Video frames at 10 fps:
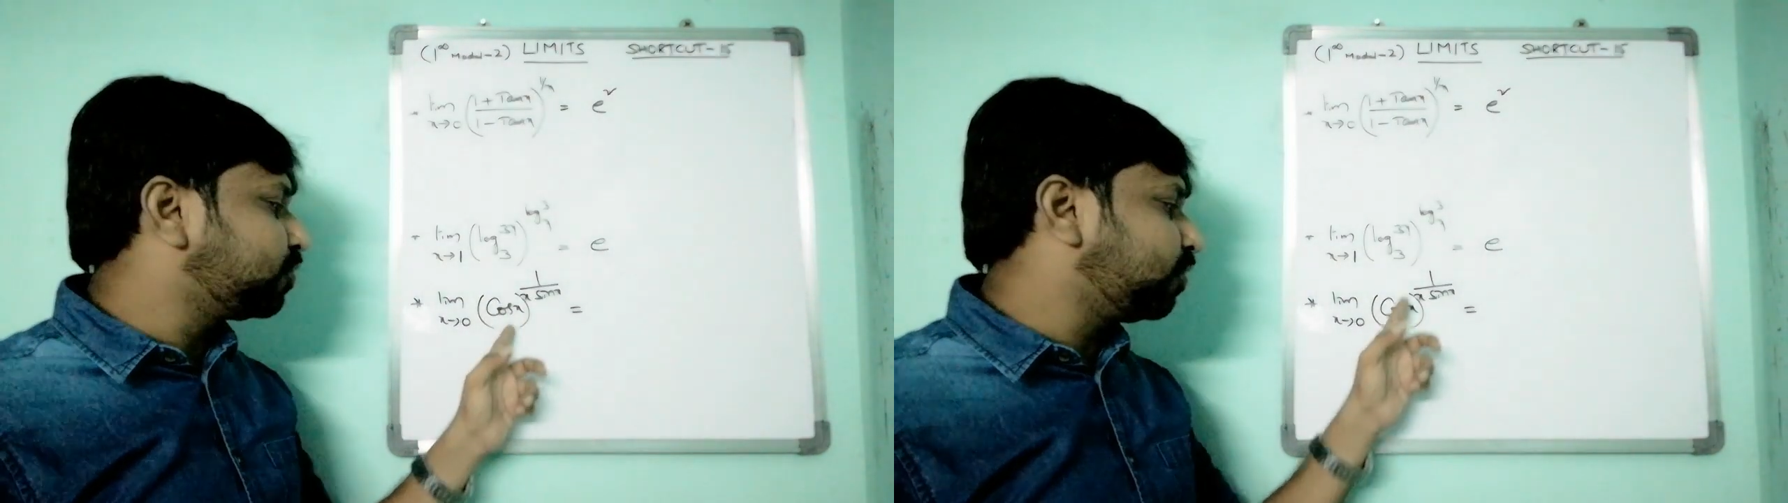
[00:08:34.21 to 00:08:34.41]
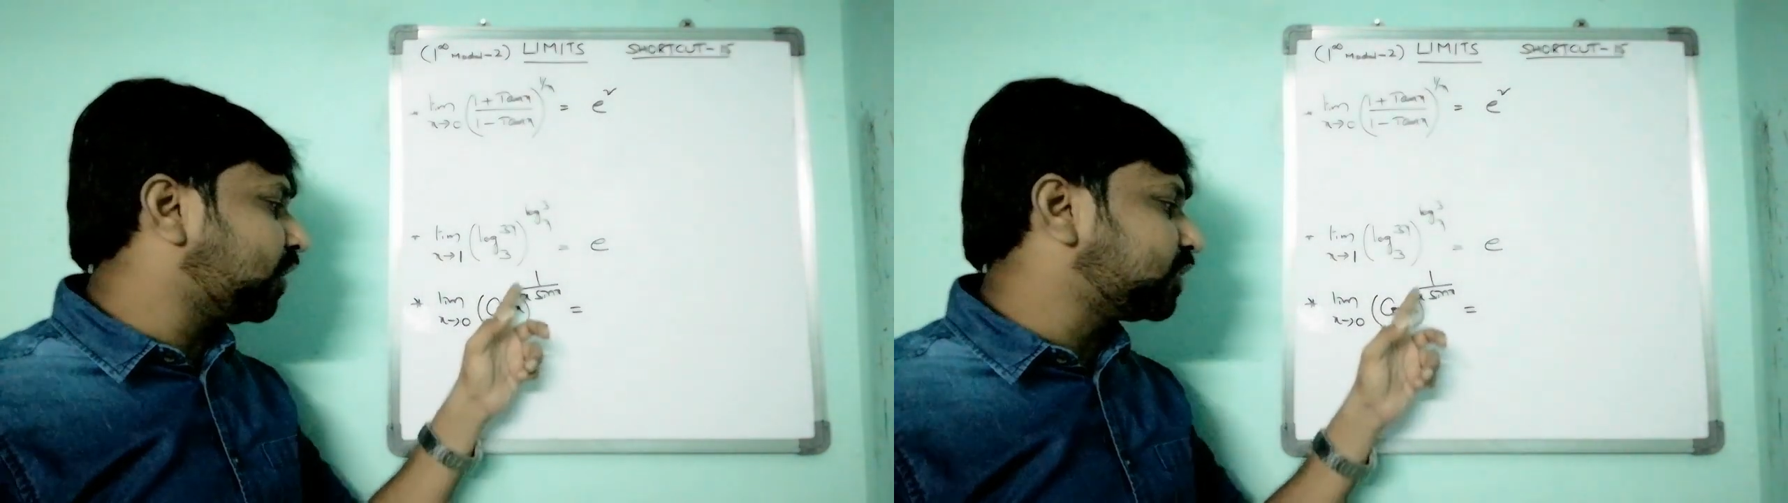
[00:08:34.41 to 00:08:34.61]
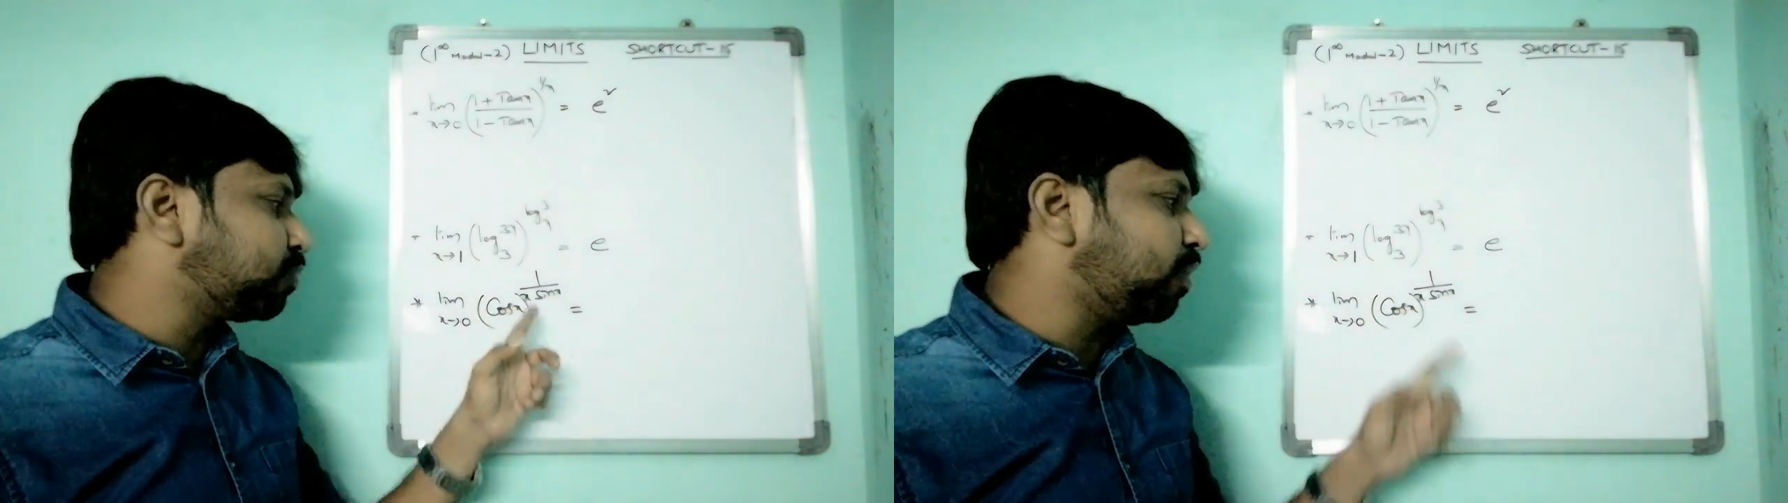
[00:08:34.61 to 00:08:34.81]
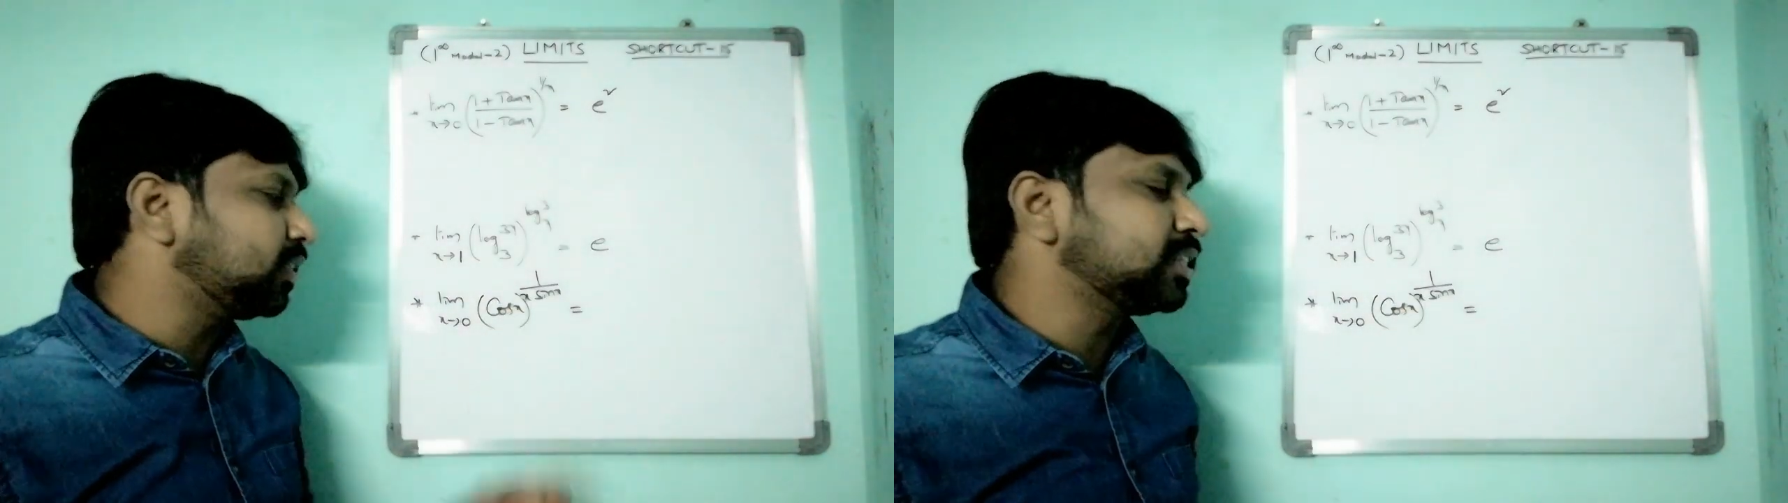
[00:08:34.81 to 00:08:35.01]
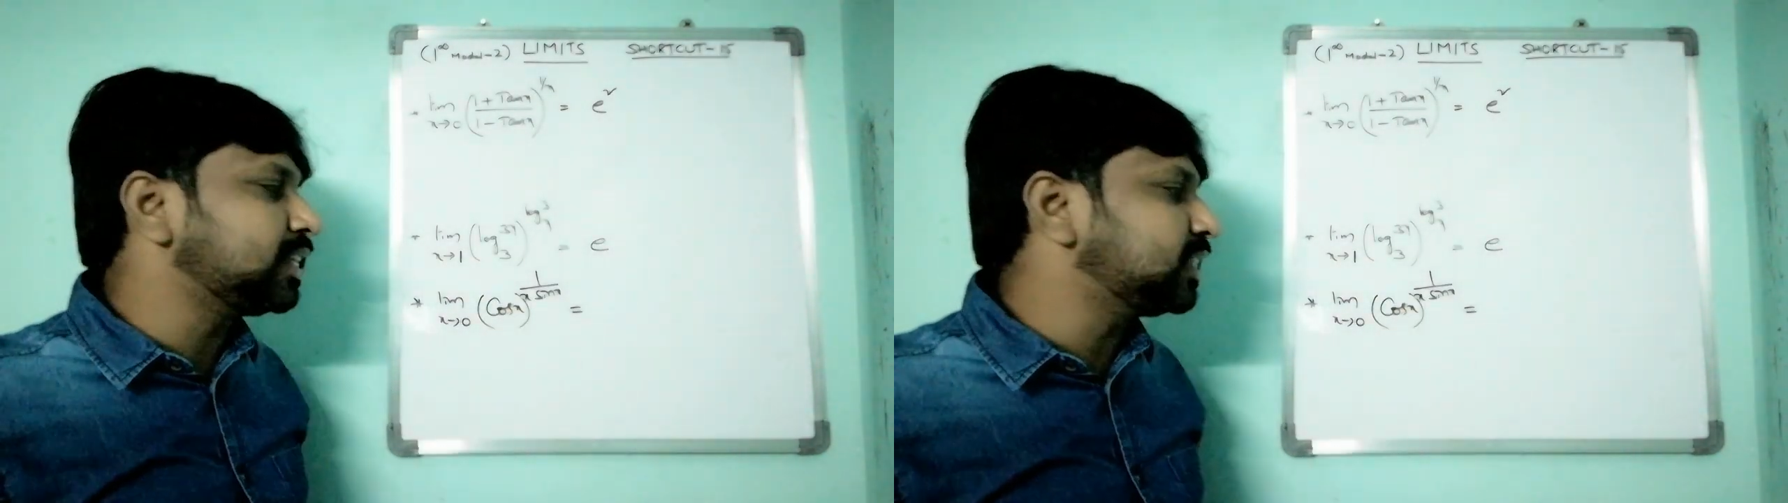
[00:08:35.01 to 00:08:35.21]
So that's
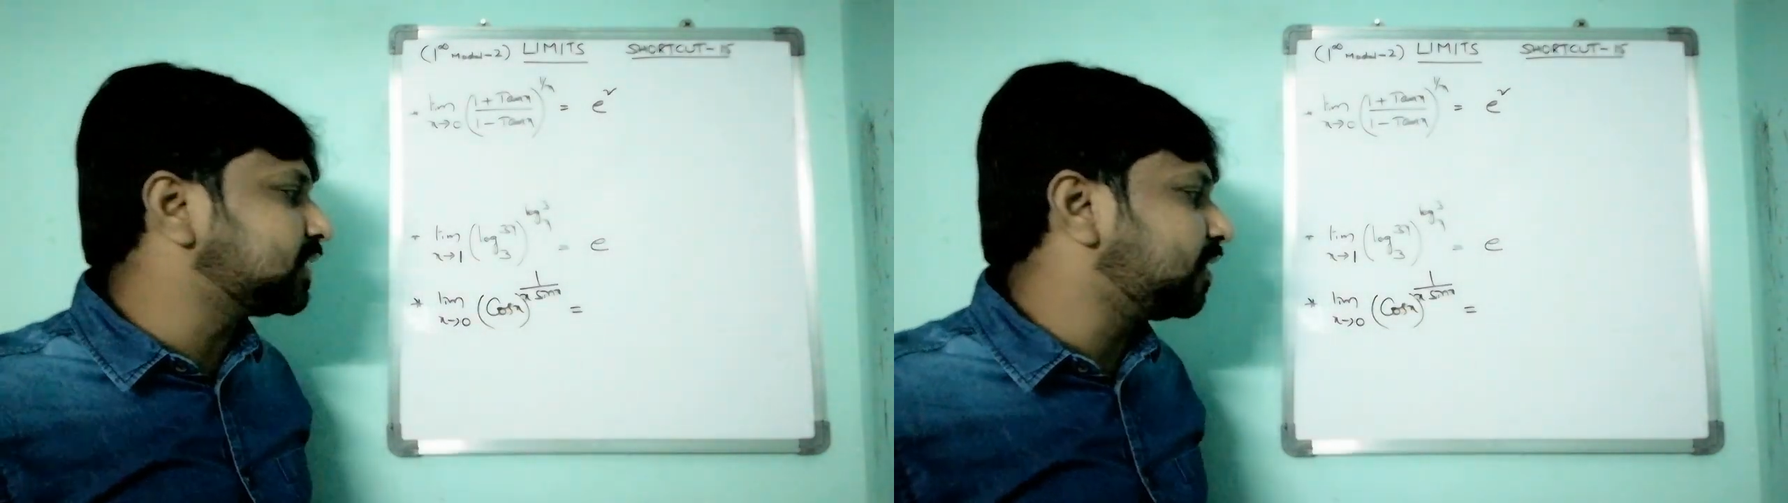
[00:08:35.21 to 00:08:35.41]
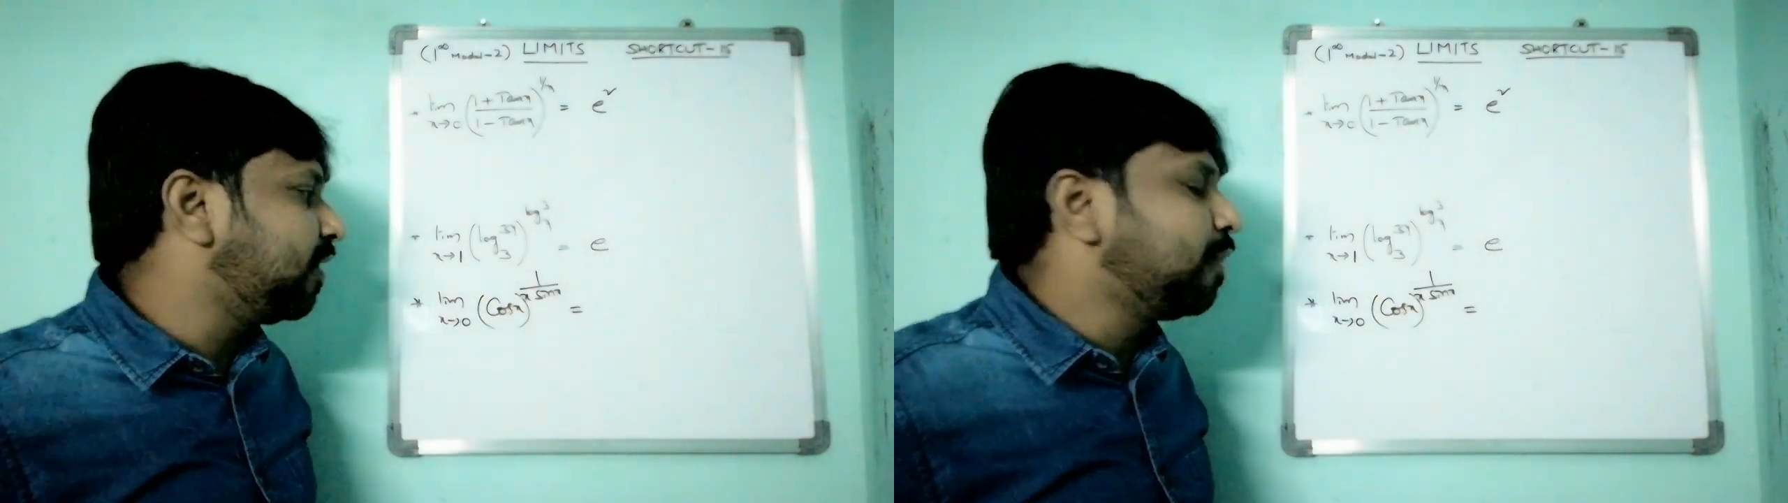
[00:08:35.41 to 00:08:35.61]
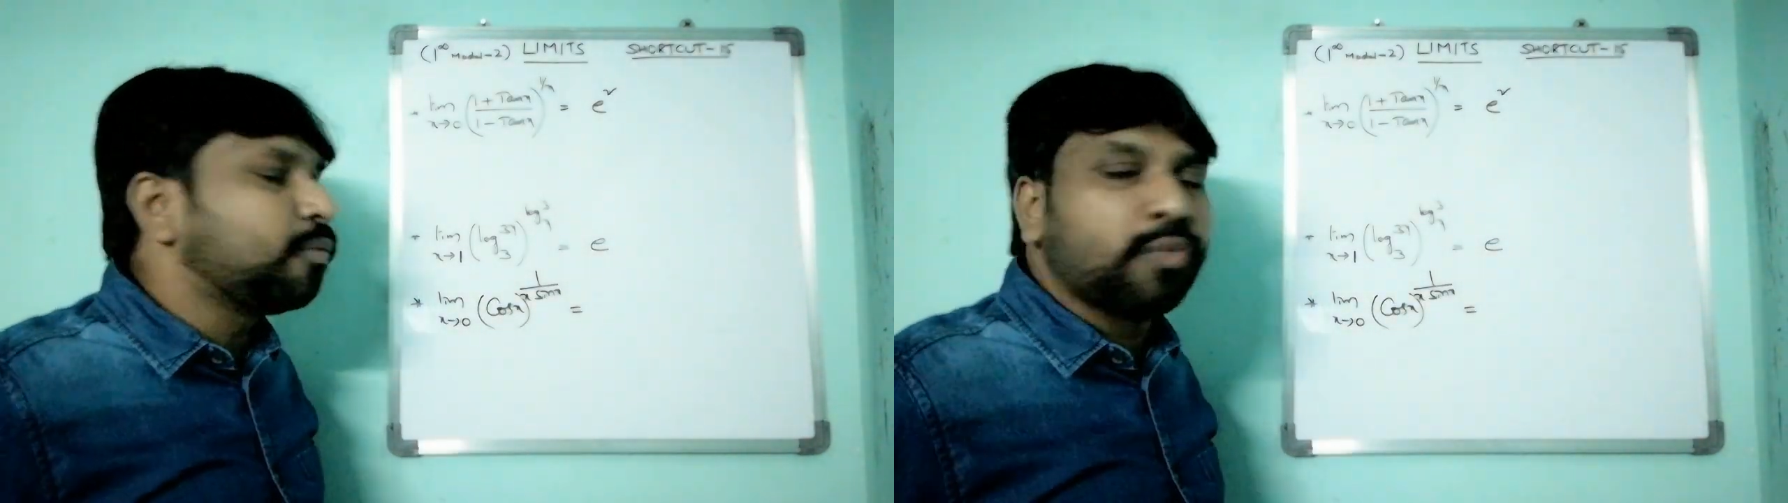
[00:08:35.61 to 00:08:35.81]
what this is, uh,